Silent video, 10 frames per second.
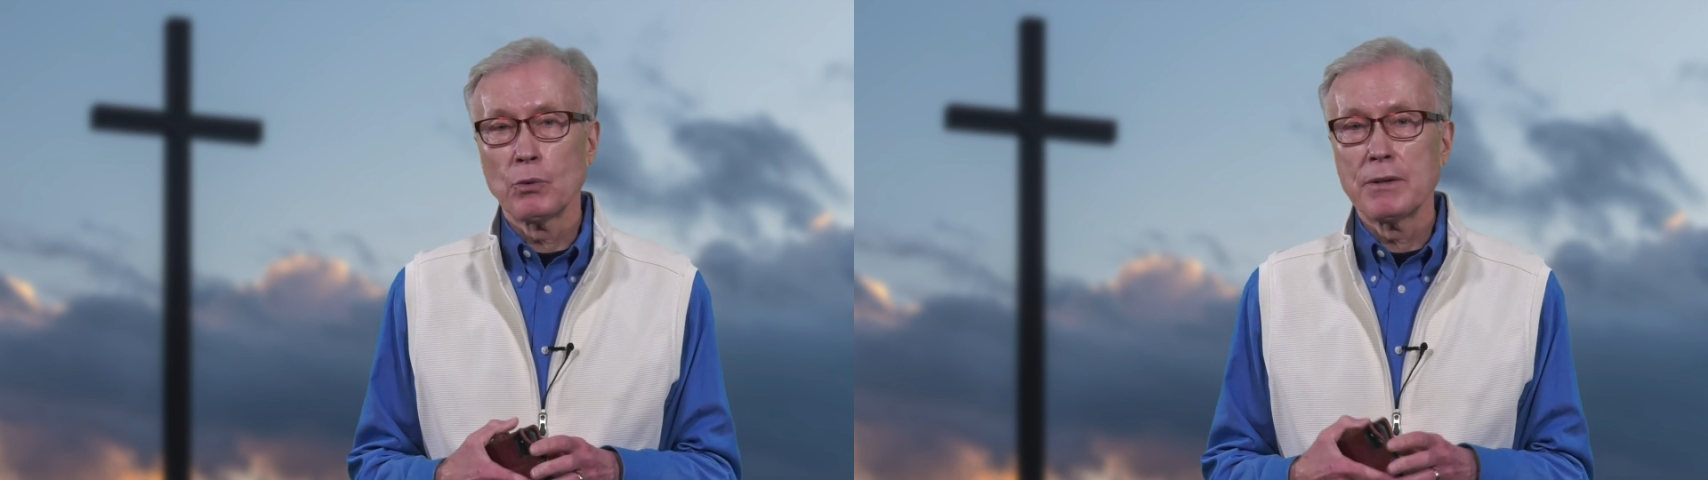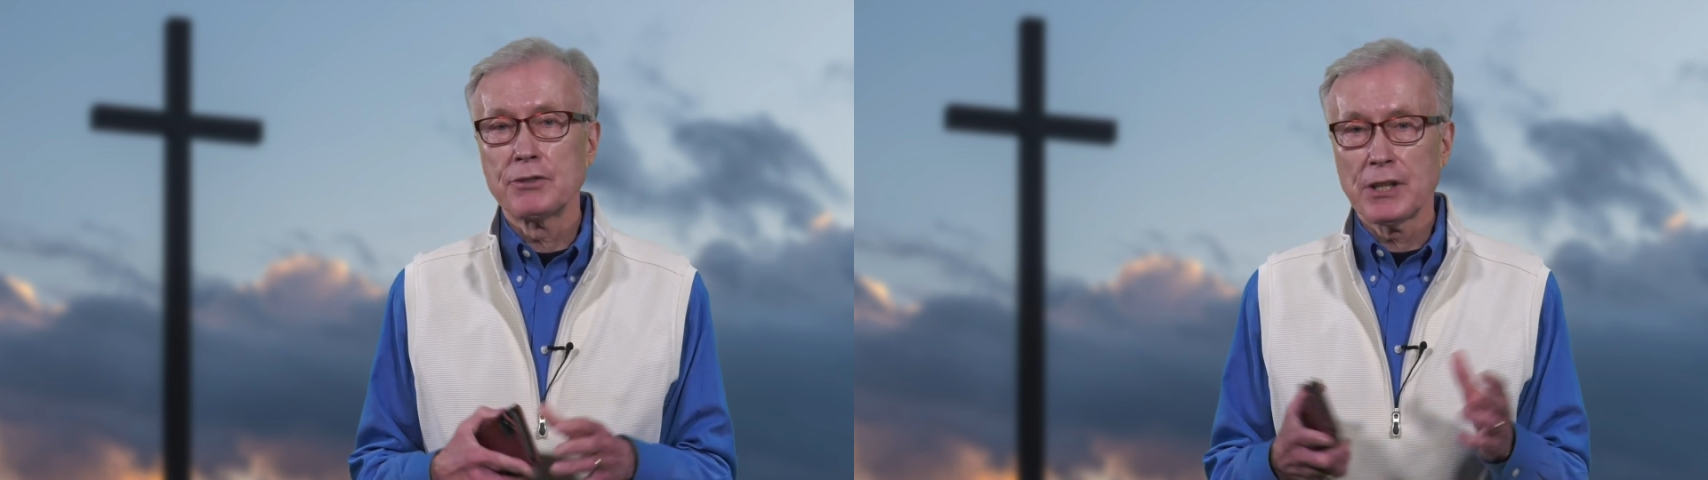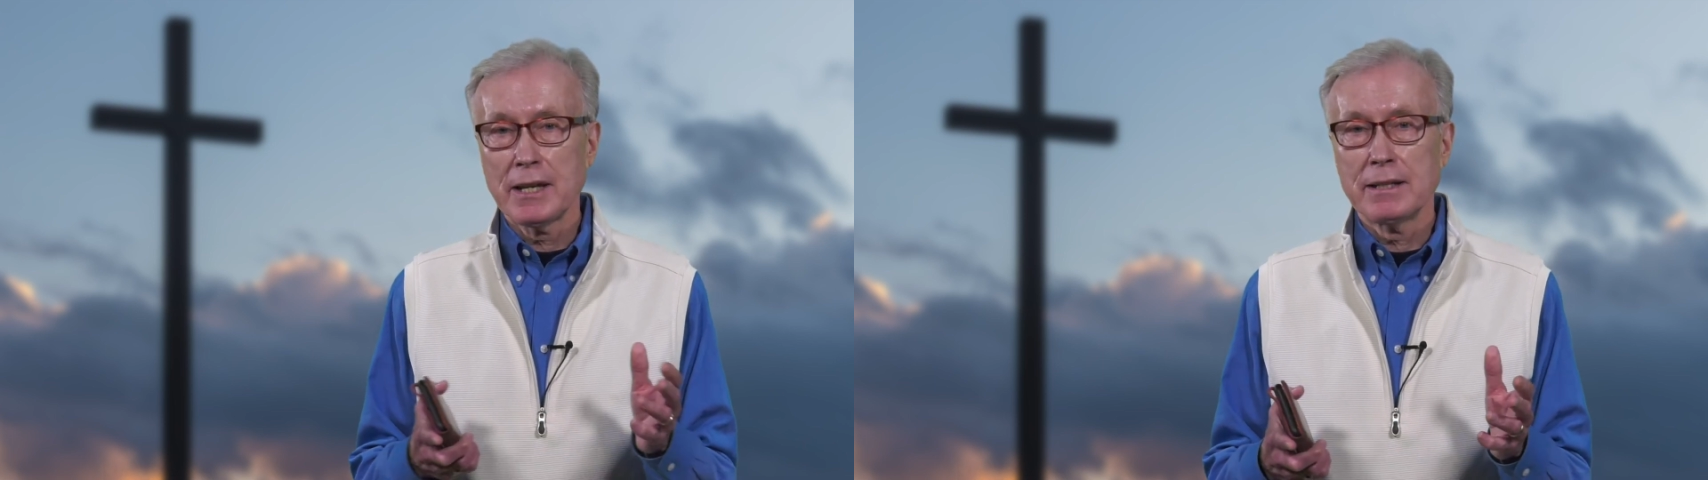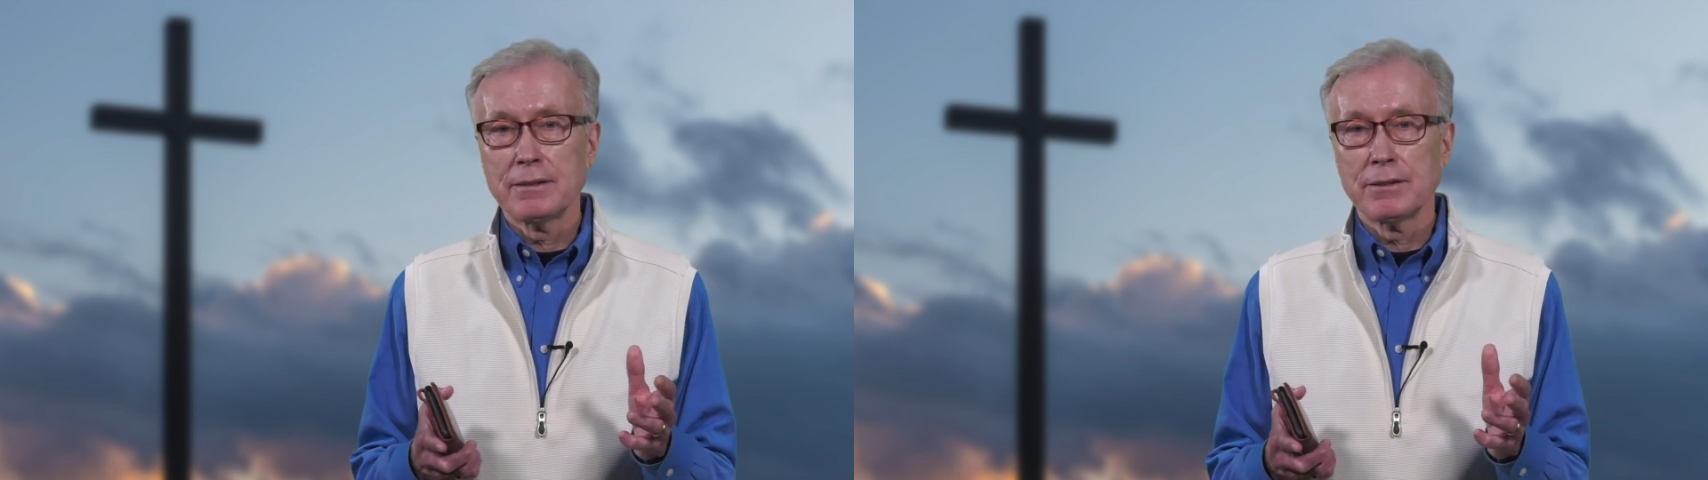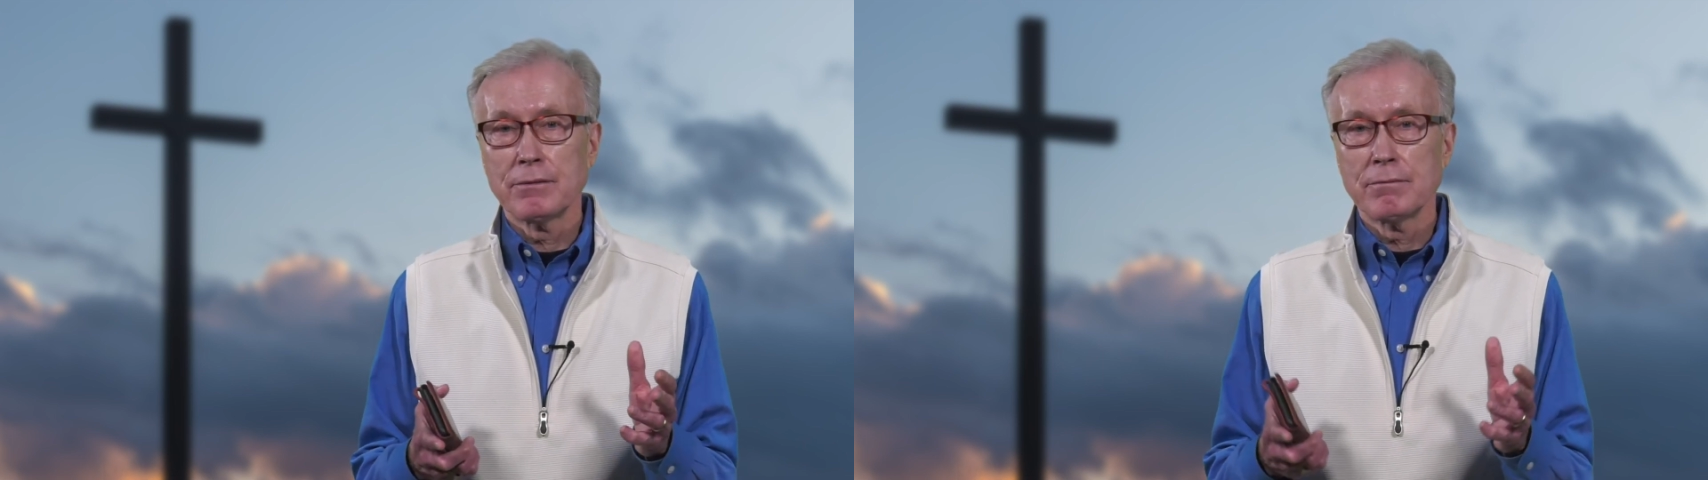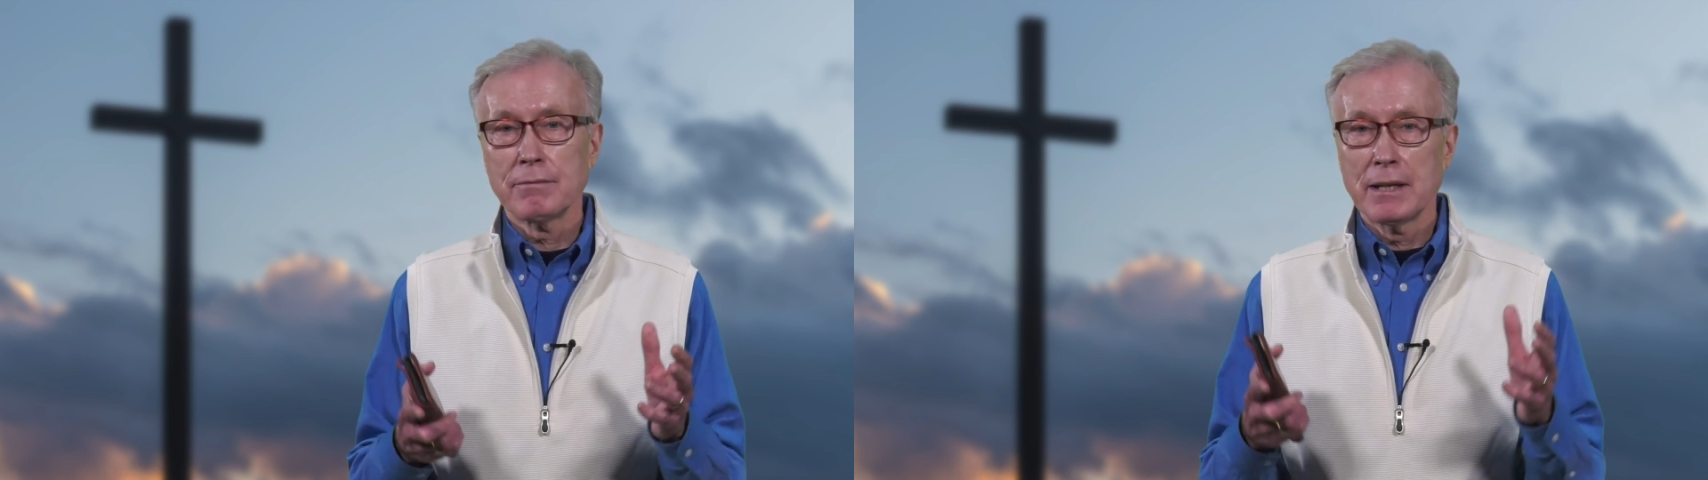we've seen